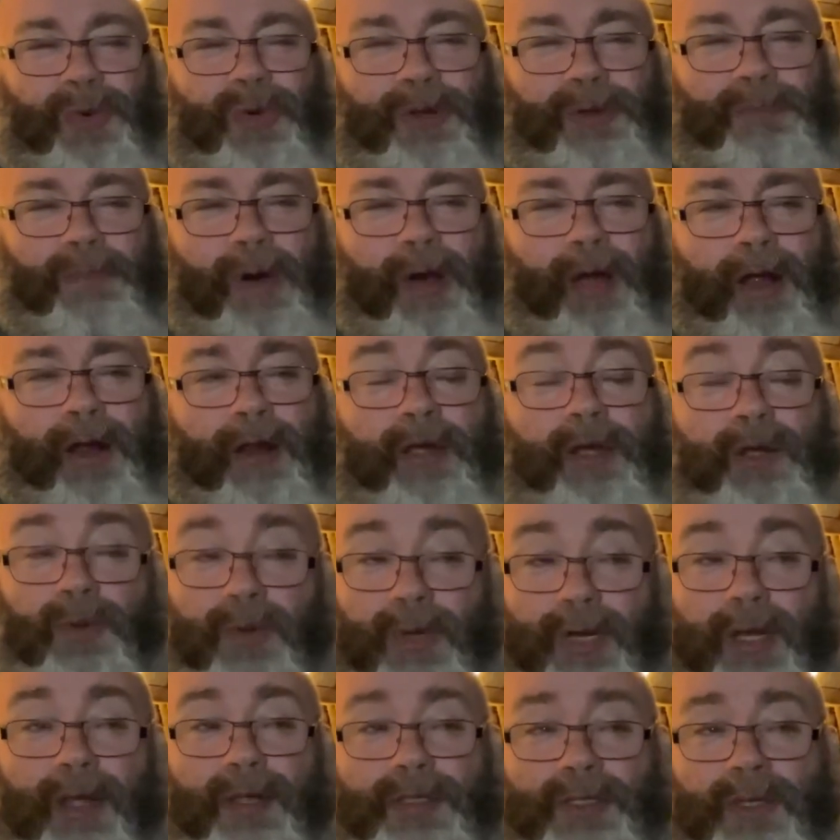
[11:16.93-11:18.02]
I admire, who
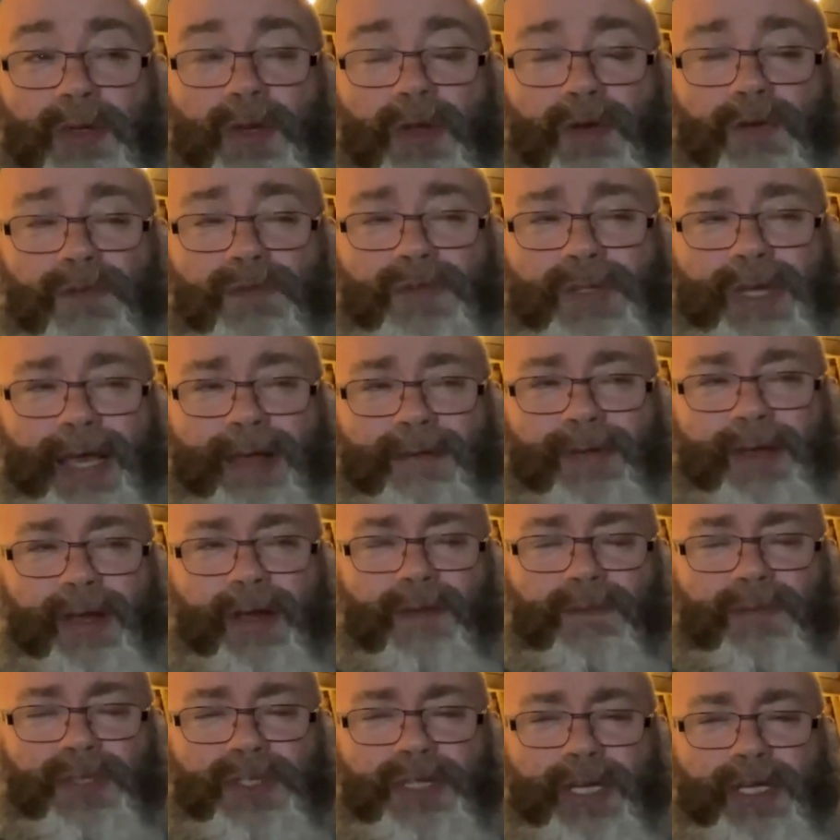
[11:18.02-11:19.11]
I'd also love to have a
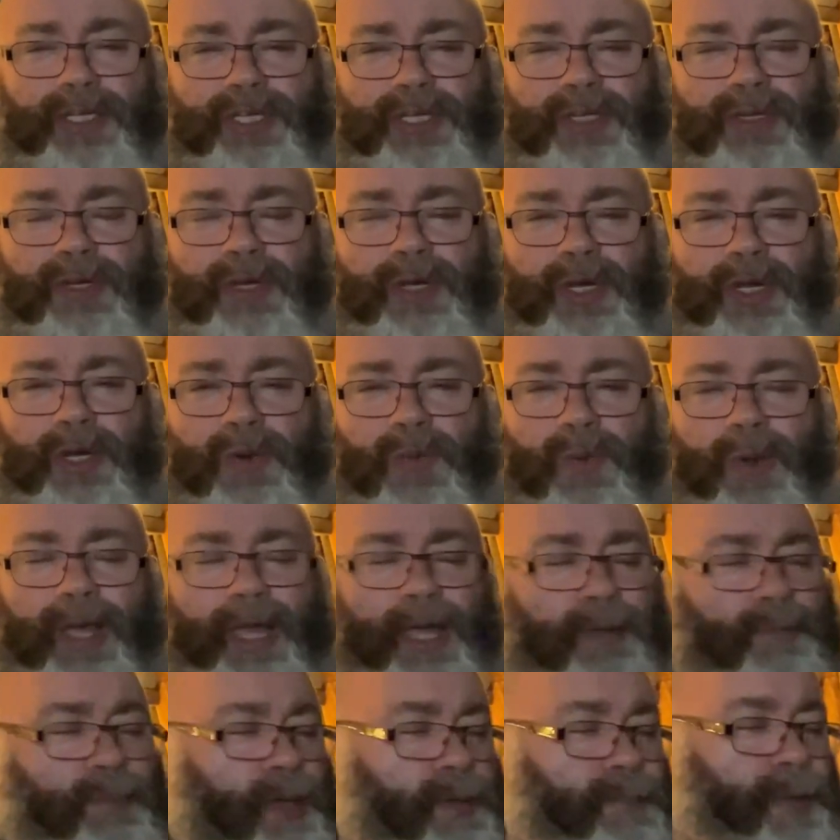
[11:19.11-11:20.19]
conversation with
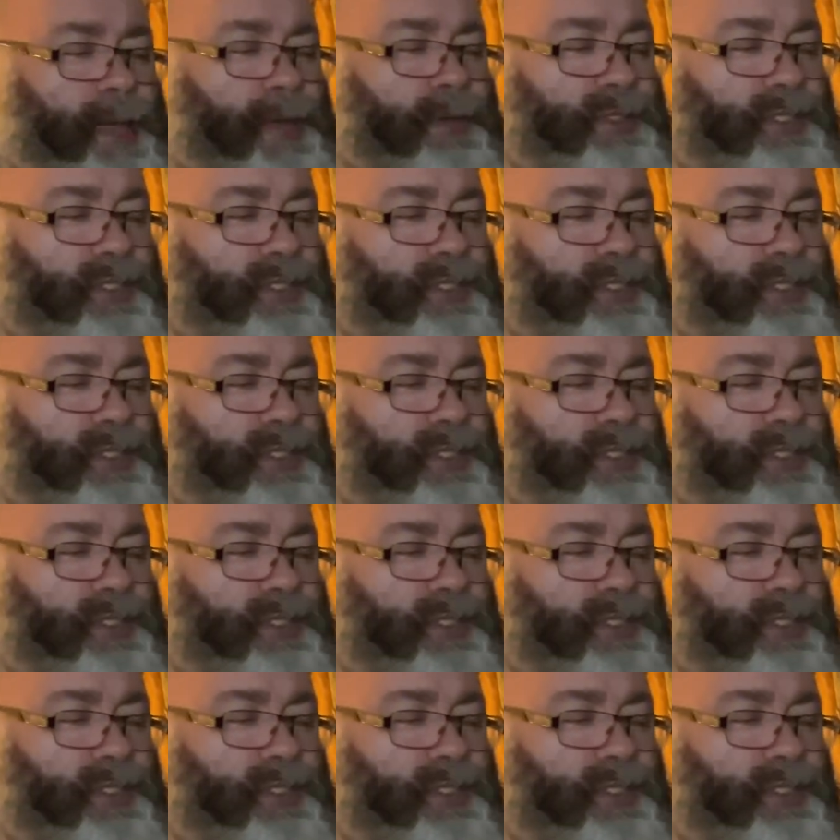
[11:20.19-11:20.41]
him about